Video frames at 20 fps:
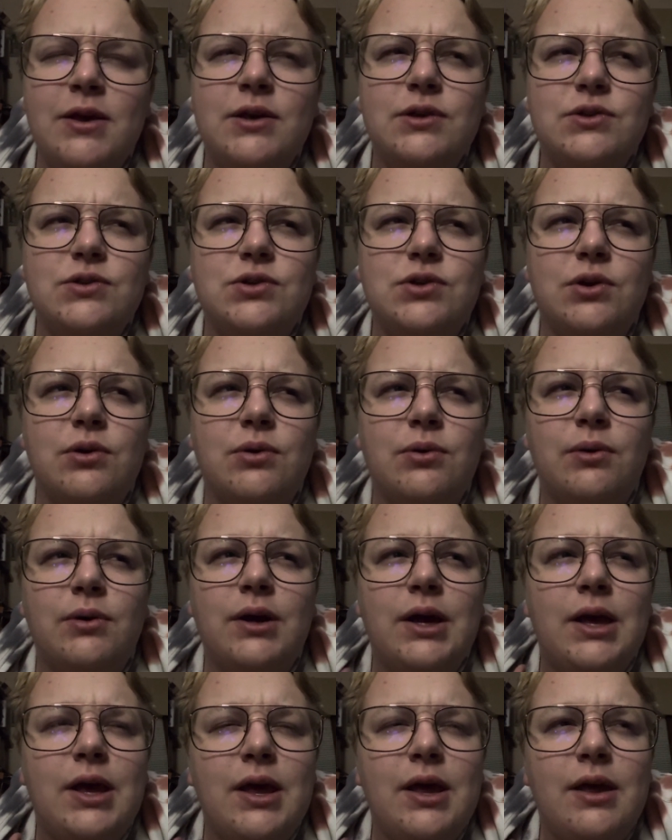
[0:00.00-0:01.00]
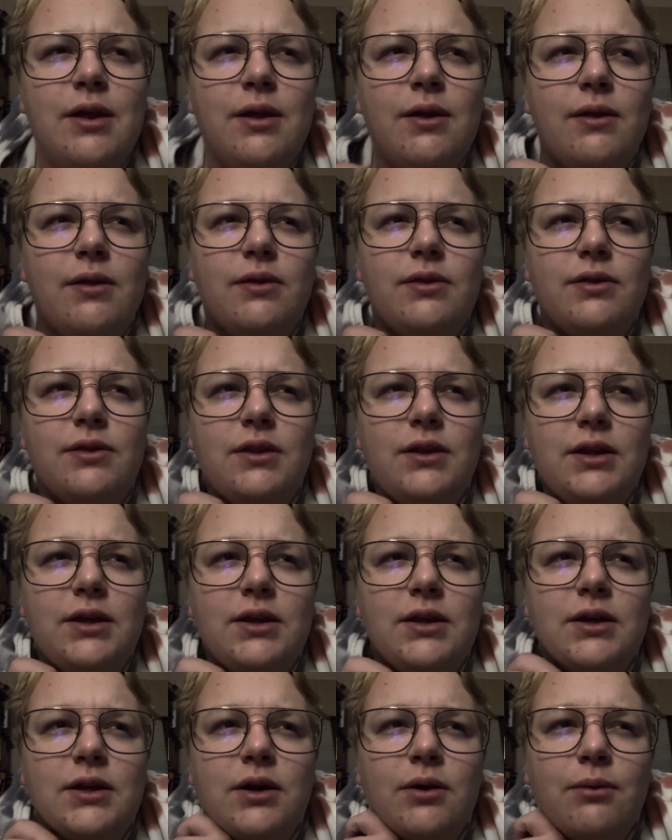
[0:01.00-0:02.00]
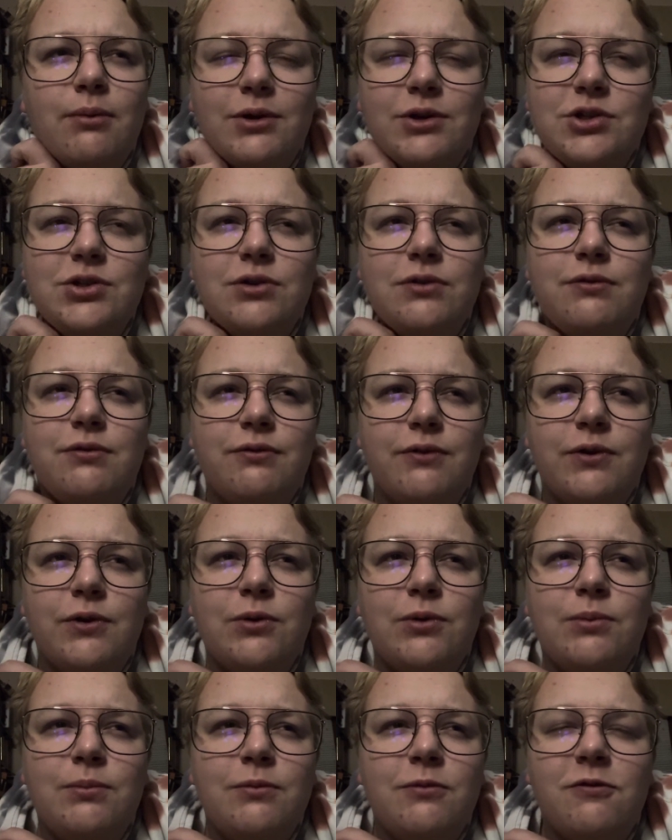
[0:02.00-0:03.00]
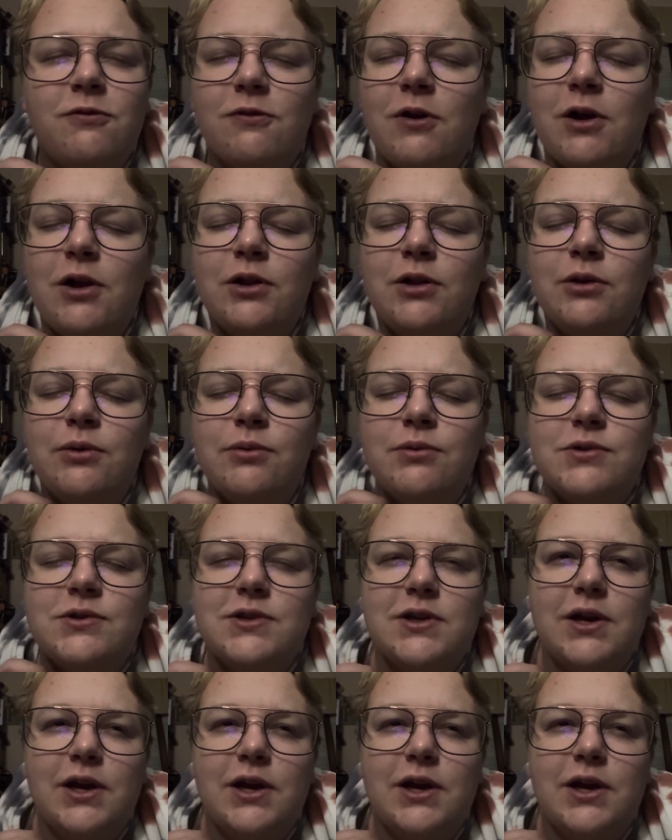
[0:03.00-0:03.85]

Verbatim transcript: So the original film follows